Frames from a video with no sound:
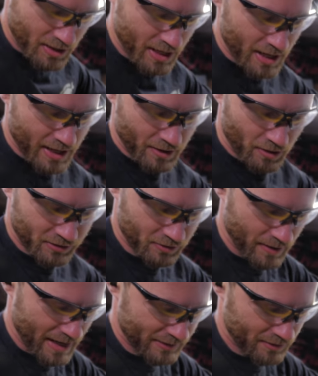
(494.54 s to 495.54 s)
Yeah, it
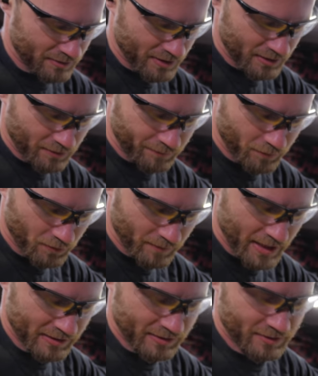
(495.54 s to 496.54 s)
also acts as like the
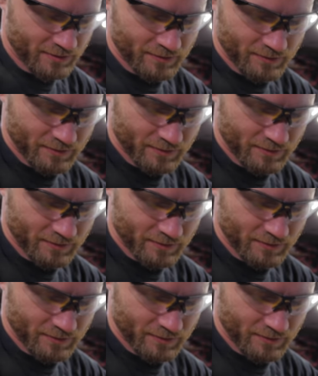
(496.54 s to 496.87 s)
footrest,